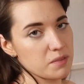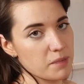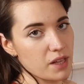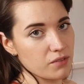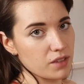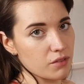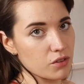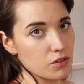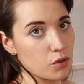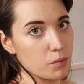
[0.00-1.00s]
Spelt
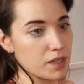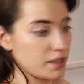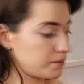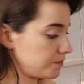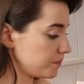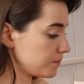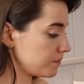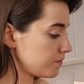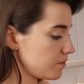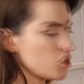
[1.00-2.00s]
flour, nobody.
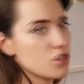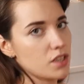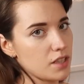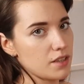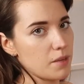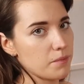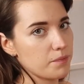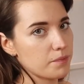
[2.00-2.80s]
Just eat them.